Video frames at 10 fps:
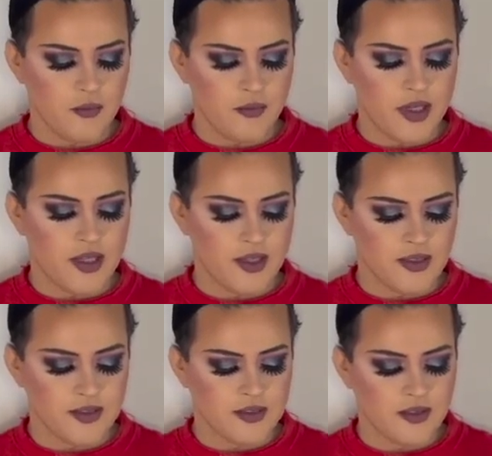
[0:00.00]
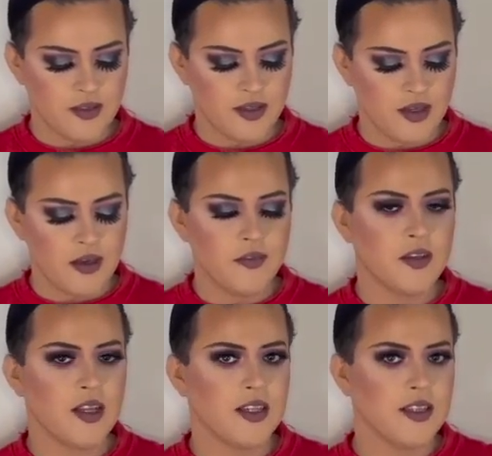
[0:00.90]
because I feel
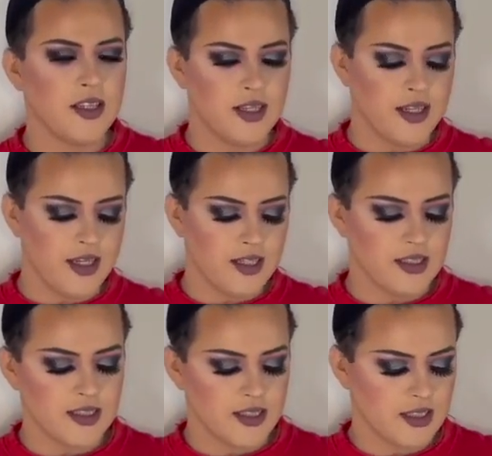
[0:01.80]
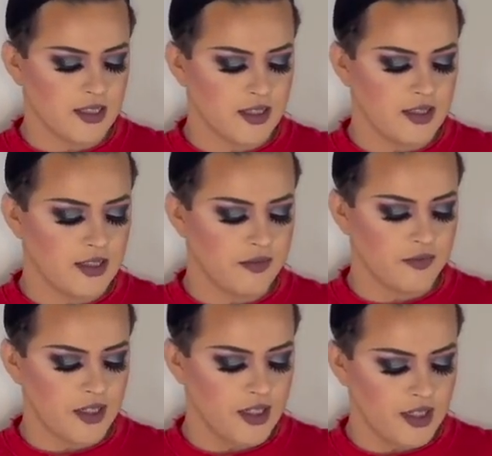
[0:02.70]
like teenage
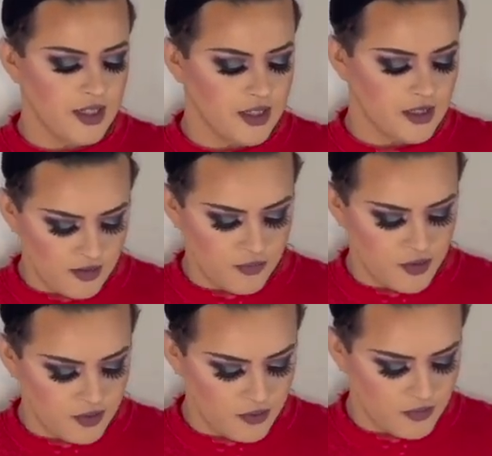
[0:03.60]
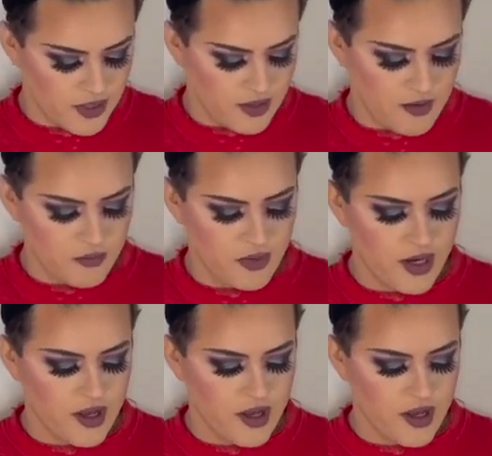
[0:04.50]
Tiffany would do an ombre.